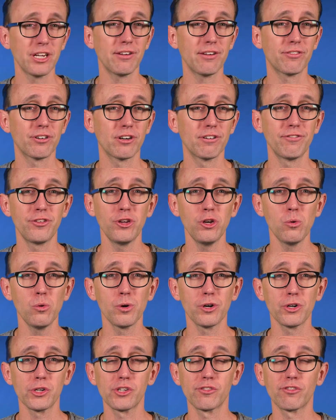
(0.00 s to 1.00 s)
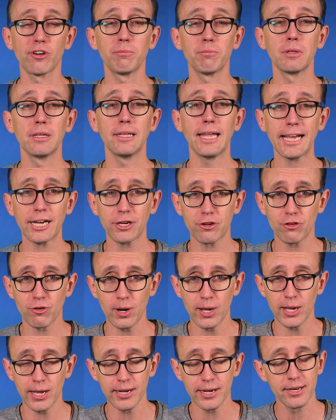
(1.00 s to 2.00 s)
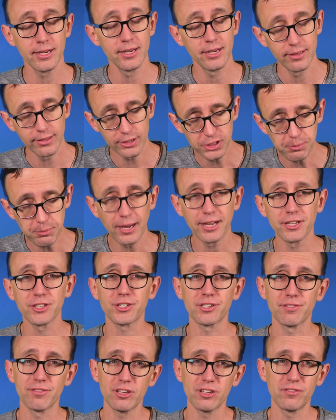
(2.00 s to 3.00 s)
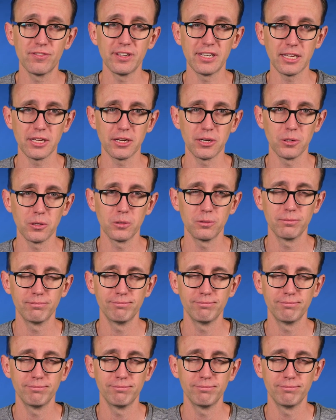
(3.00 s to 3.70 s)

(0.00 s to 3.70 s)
after a few words from Lectron, the sponsor of this video.